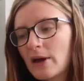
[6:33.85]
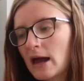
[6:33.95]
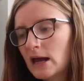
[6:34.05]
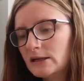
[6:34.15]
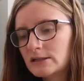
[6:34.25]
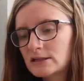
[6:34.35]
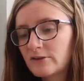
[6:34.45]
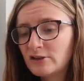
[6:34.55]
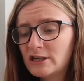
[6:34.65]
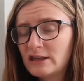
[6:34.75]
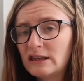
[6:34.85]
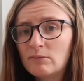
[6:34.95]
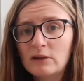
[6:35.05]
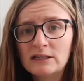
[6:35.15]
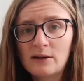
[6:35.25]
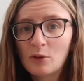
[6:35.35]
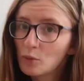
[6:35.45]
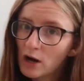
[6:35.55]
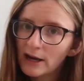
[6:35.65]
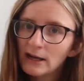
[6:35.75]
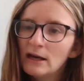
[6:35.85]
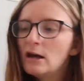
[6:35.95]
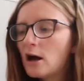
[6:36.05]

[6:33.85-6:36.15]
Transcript: and if you didn't, then please tell me why.